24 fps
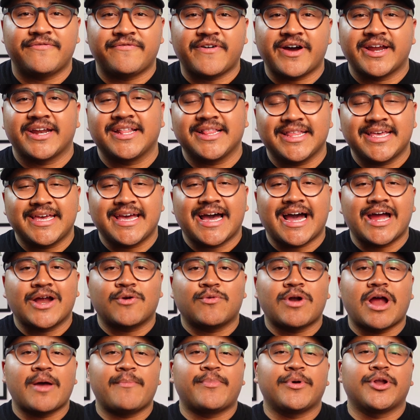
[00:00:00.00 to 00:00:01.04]
finally, I
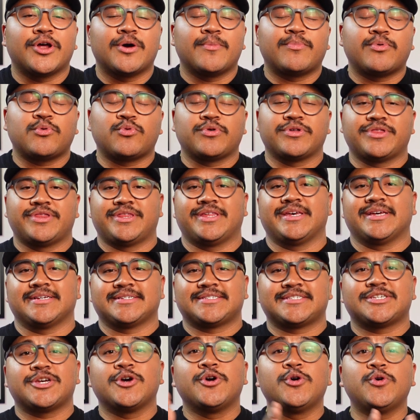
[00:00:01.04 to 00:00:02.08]
wrap it up with
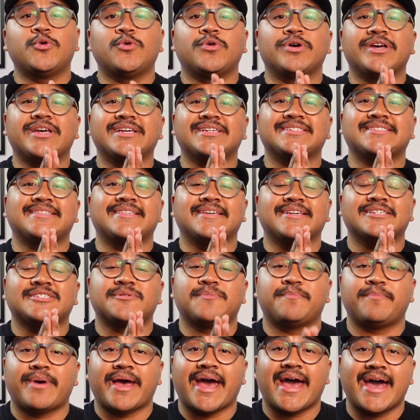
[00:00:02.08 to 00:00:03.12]
this. Who is this
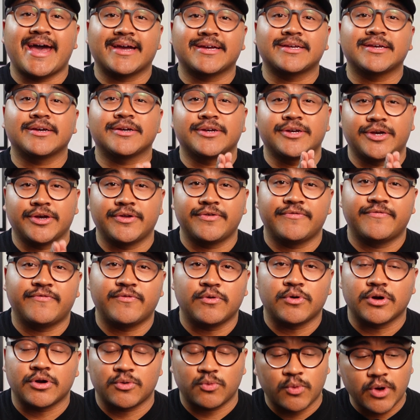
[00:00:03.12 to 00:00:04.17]
bag good
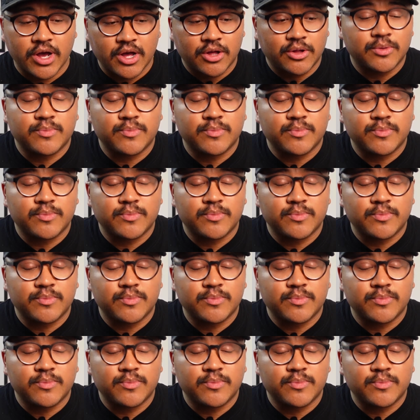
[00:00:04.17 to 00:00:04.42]
for? Well,